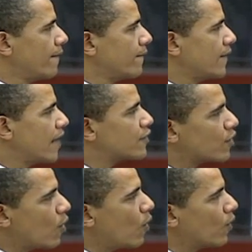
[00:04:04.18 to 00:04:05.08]
That is a
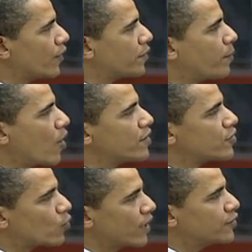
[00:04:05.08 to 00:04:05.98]
goal that the parties
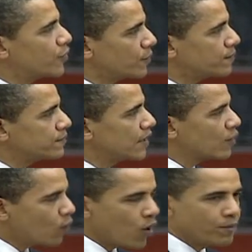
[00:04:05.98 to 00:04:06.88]
agreed to in
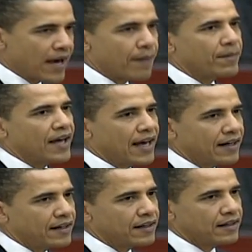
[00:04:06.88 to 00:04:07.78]
the roadmap and
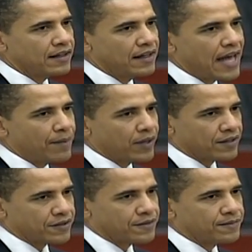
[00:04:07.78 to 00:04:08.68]
at
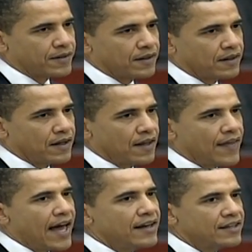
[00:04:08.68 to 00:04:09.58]
Annapolis.
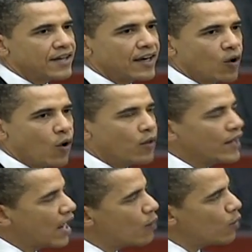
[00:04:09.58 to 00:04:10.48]
That is a goal
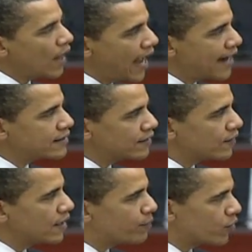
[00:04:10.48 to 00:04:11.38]
that I will
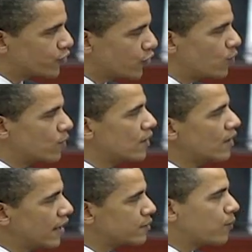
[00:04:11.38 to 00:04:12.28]
actively pursue
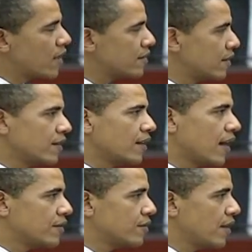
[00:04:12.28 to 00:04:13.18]
as President of the
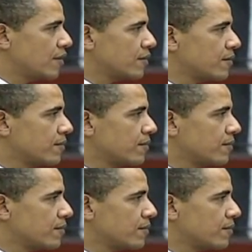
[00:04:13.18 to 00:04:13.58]
United States.